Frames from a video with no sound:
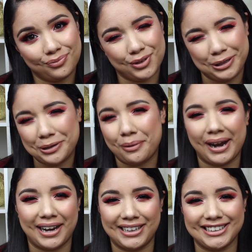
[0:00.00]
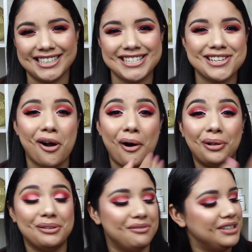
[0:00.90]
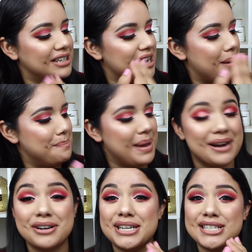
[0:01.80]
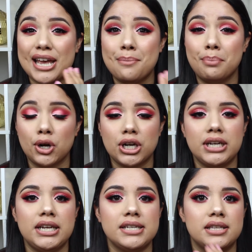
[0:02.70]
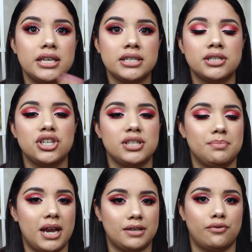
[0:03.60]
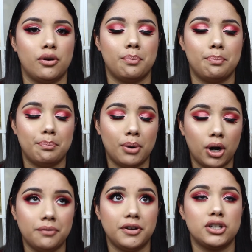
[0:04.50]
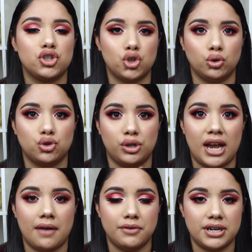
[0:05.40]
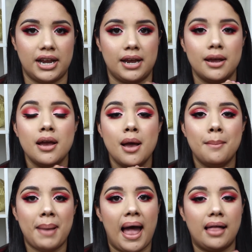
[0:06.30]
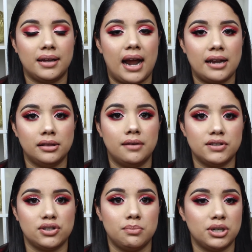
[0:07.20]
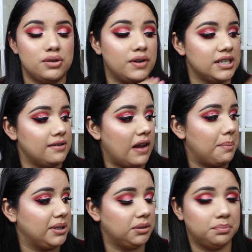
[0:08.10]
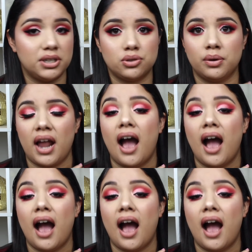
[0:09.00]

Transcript: you know why I got this. All of the berries and burgundies. This just makes for a perfect sultry everyday palette. I love it so much. If you guys have not picked up this one,